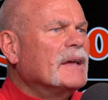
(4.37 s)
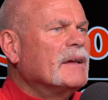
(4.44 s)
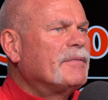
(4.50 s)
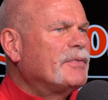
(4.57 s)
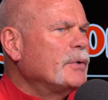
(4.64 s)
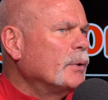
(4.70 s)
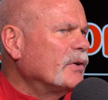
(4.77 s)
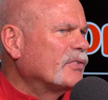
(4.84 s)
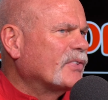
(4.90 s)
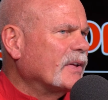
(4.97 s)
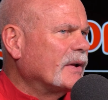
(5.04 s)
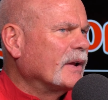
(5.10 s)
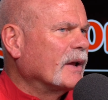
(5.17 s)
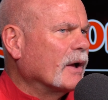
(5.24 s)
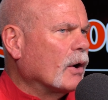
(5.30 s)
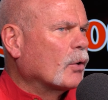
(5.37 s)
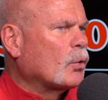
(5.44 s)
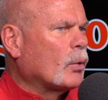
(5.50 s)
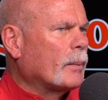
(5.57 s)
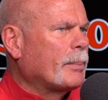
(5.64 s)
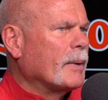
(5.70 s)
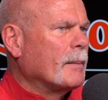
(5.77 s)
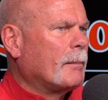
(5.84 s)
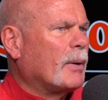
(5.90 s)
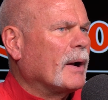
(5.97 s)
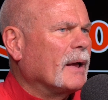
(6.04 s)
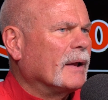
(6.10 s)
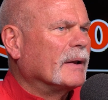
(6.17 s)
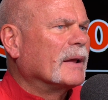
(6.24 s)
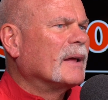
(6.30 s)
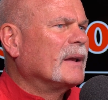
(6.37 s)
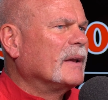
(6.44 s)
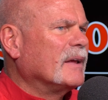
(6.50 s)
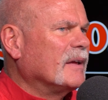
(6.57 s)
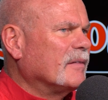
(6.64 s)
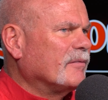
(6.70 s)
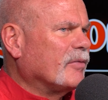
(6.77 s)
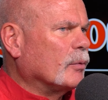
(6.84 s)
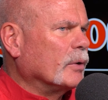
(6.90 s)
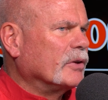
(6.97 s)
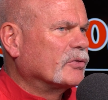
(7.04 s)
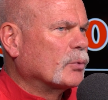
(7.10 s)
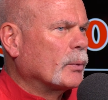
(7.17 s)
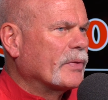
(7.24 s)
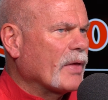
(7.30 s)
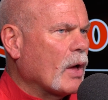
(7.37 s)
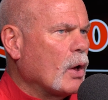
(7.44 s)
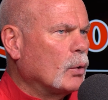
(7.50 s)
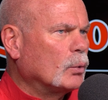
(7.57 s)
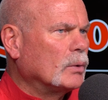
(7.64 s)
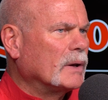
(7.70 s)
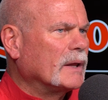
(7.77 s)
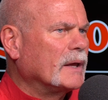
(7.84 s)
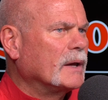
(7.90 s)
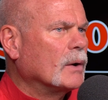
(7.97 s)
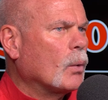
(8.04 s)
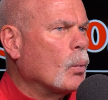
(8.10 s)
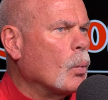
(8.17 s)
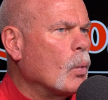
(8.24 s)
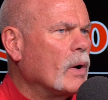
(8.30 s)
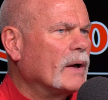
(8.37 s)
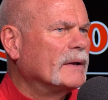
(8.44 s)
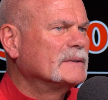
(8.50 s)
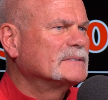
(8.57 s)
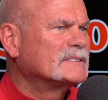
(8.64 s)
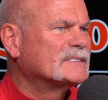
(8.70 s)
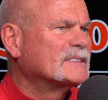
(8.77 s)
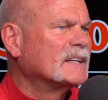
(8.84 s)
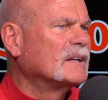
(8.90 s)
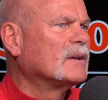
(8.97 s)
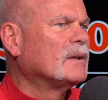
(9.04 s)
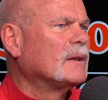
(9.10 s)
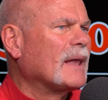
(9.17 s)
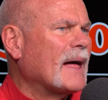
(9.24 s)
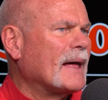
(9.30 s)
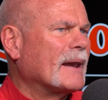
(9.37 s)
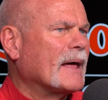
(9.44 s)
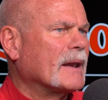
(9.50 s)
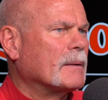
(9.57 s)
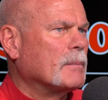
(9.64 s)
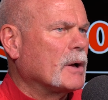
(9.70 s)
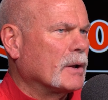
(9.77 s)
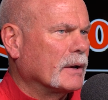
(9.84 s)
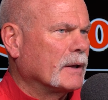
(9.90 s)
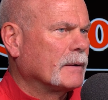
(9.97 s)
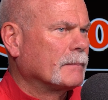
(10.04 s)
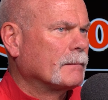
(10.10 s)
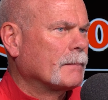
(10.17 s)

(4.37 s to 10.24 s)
If you are sending a corporate brand an invoice with only one single line item on it,